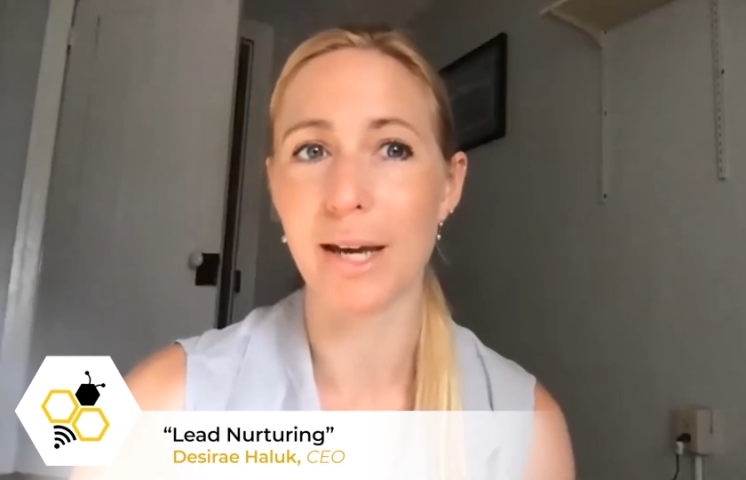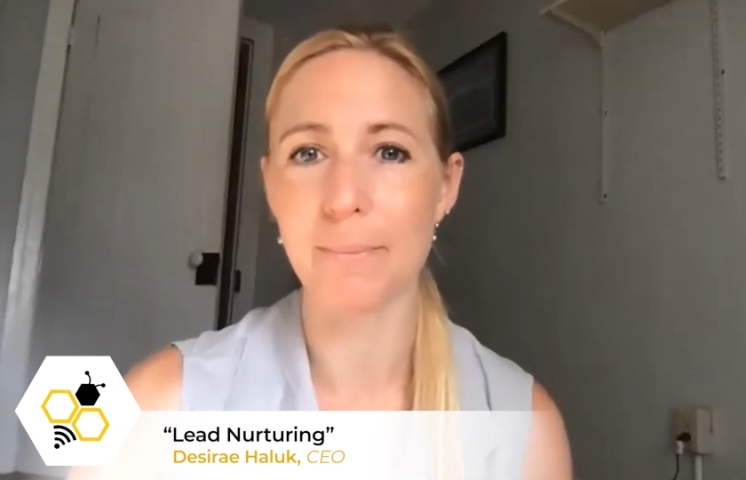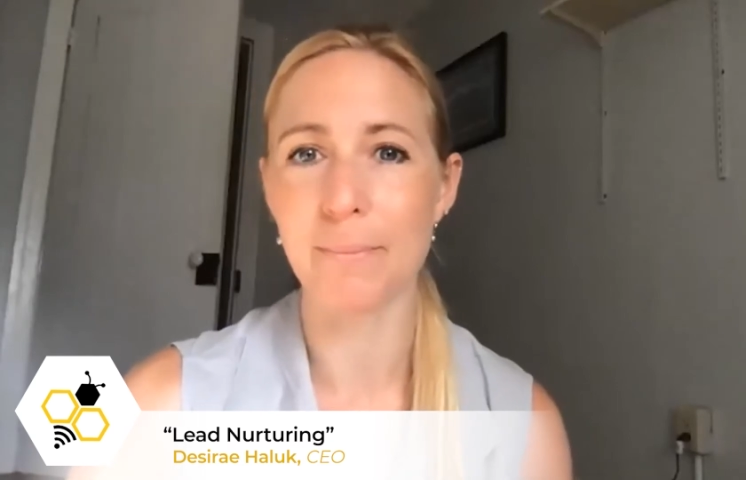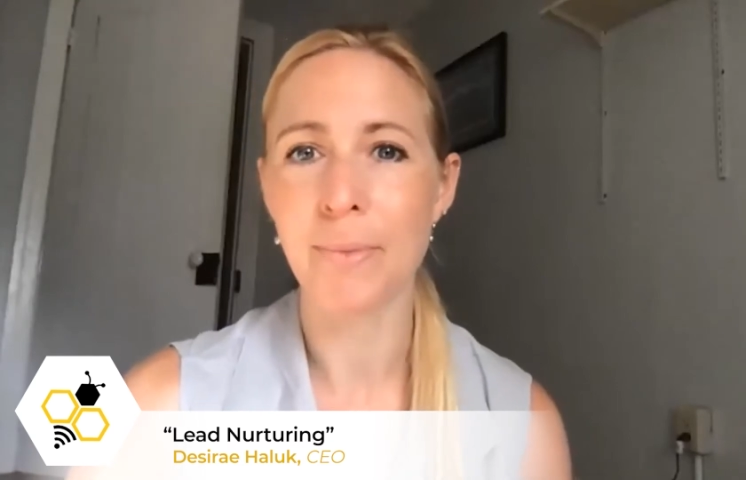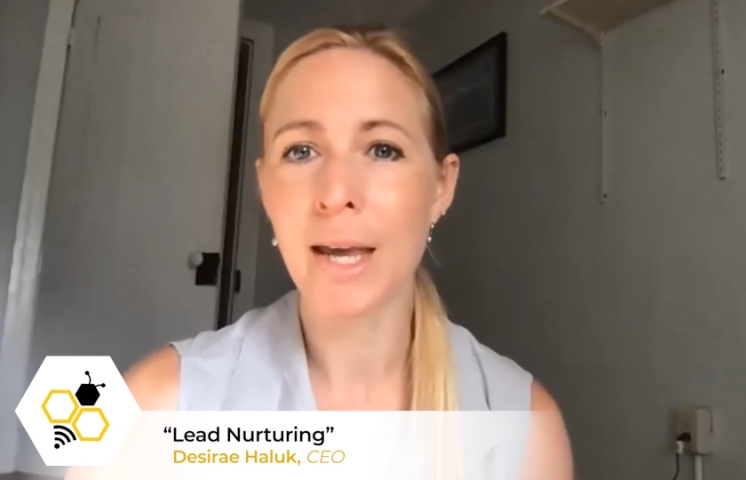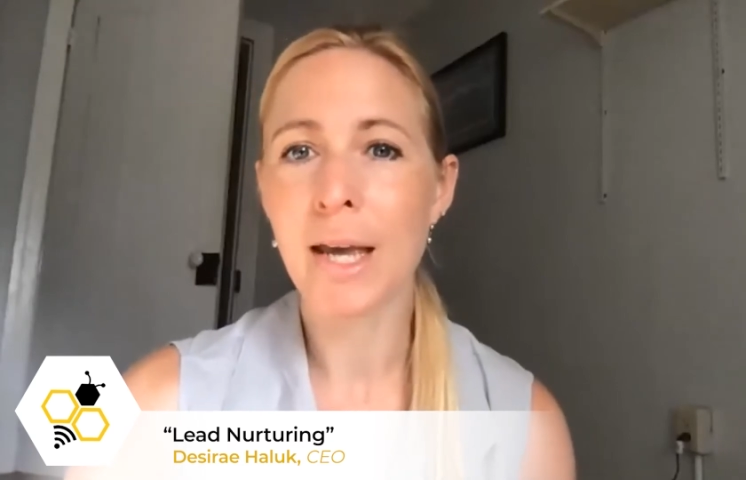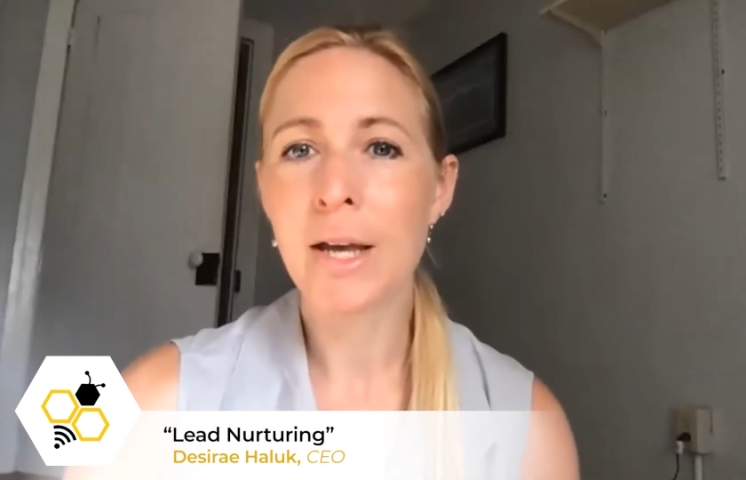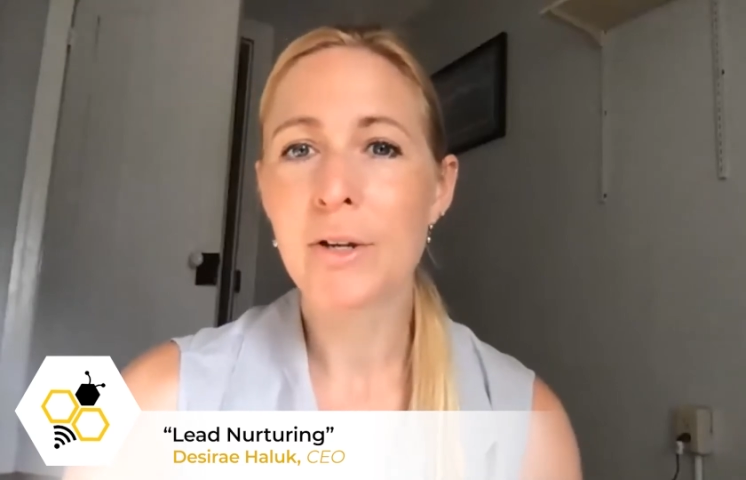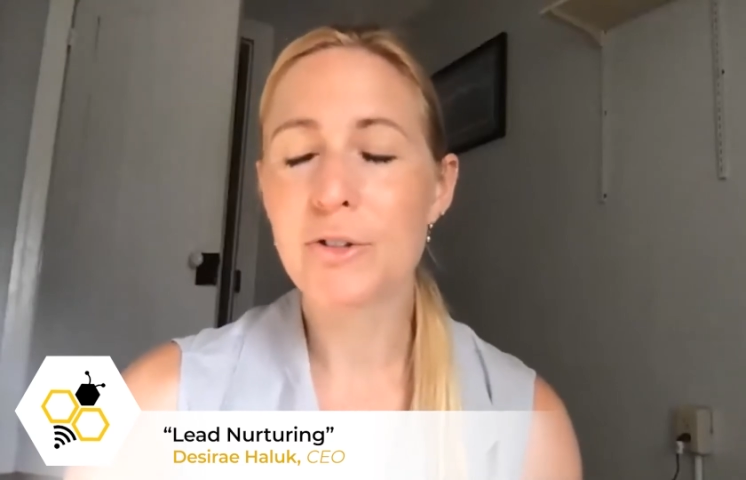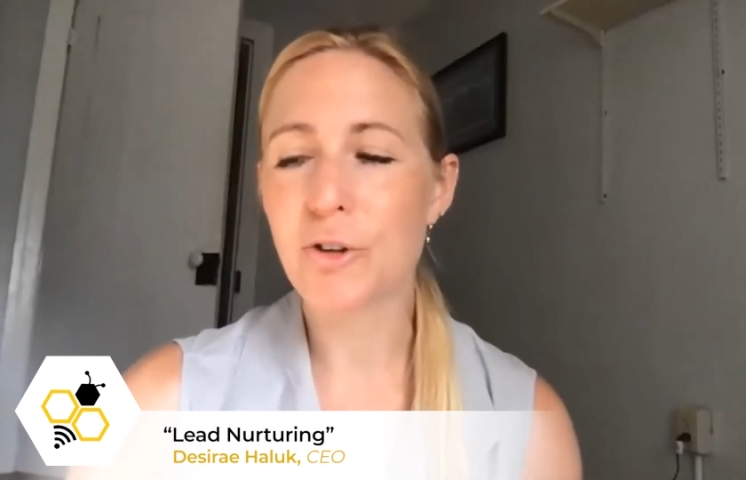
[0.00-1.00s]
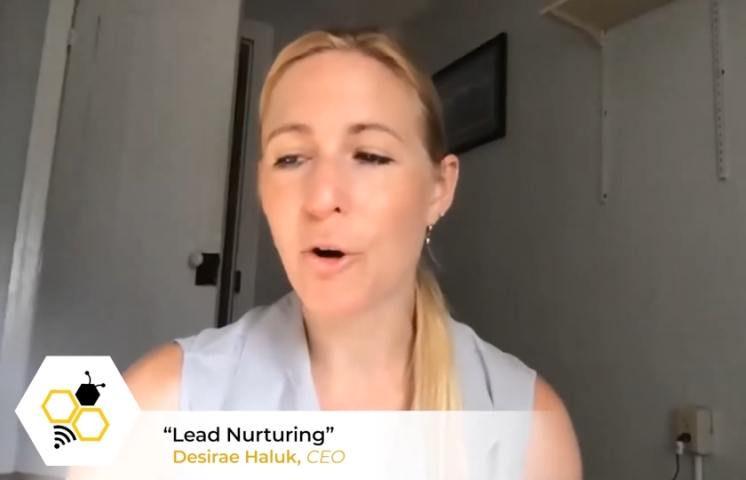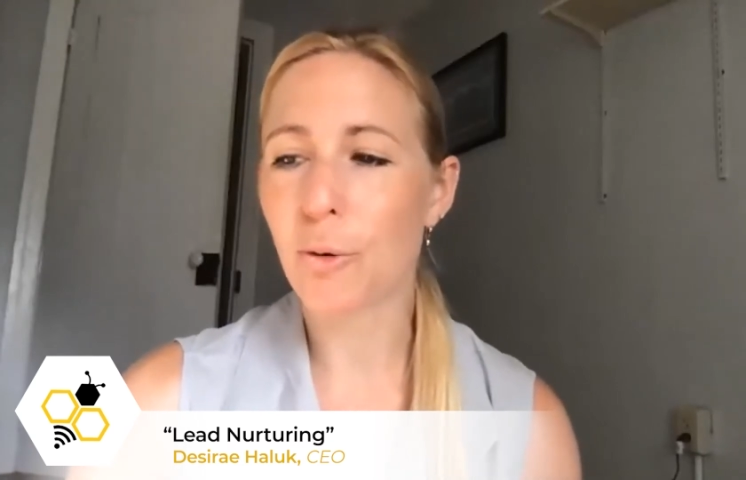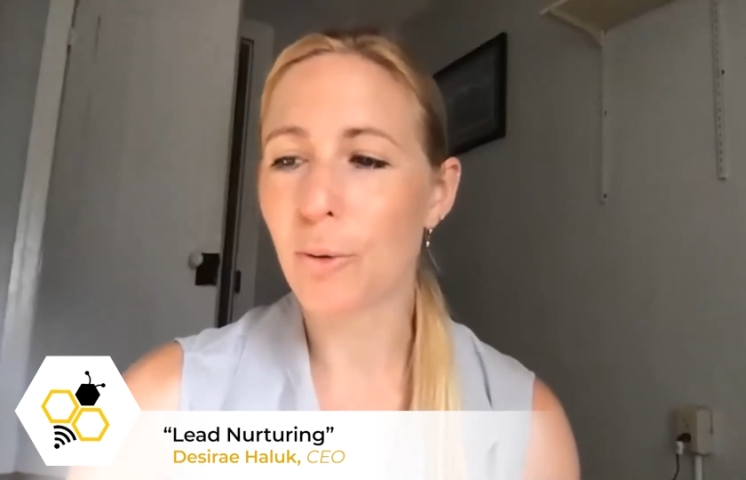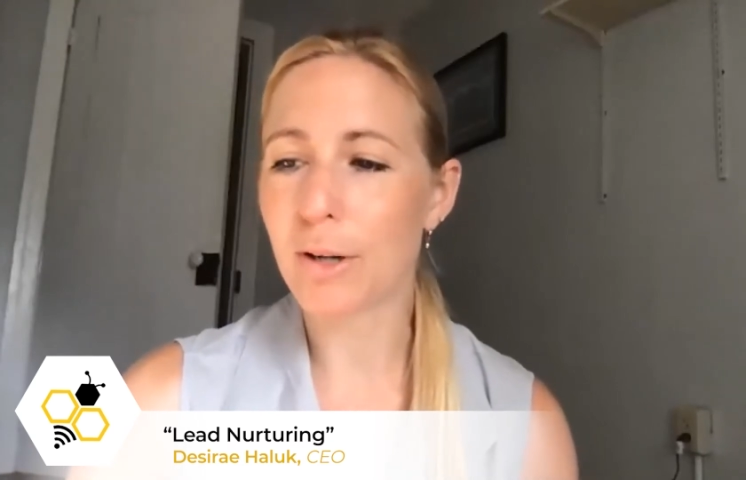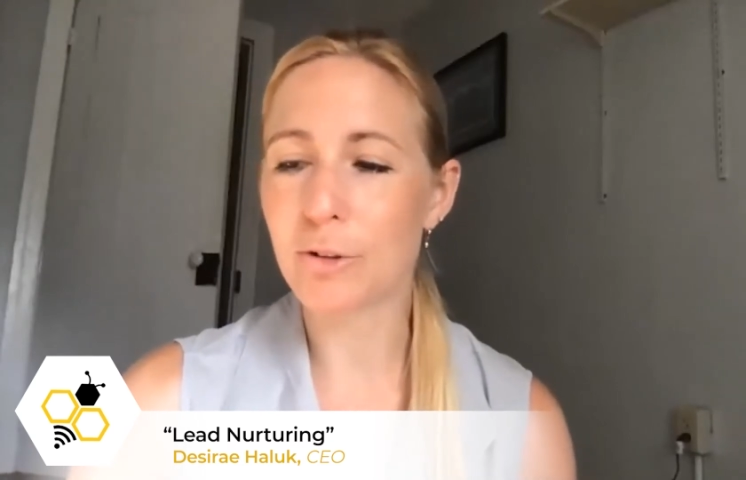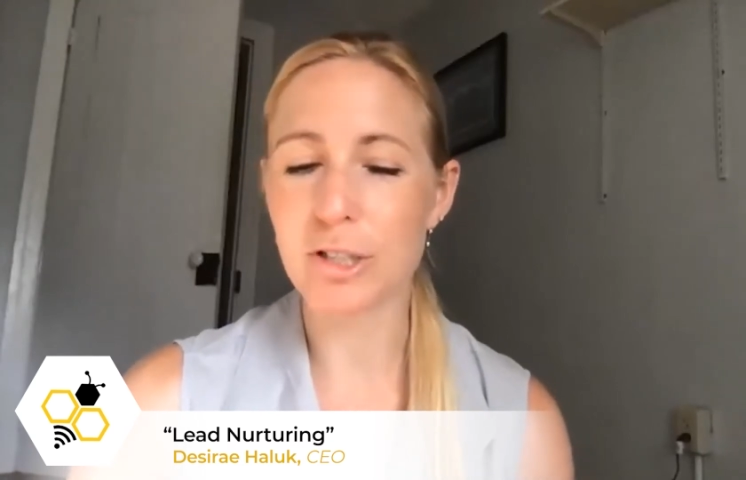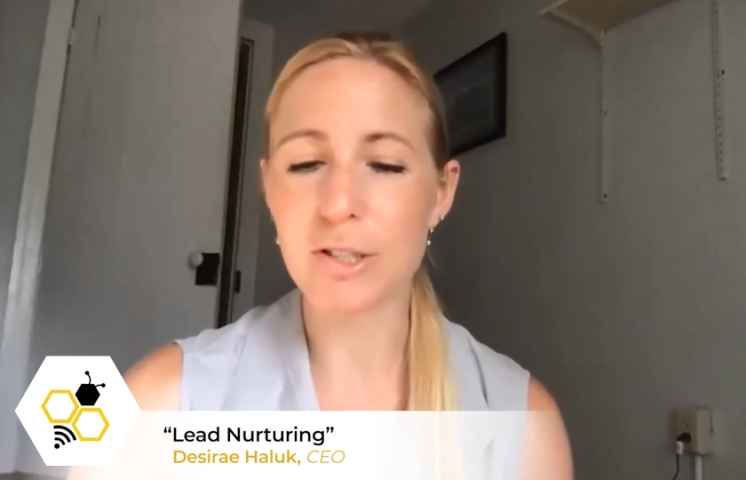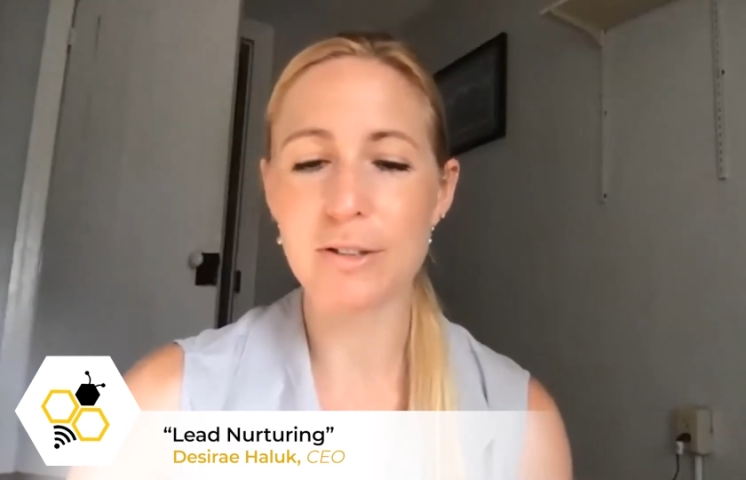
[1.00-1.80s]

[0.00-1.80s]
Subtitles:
it. So just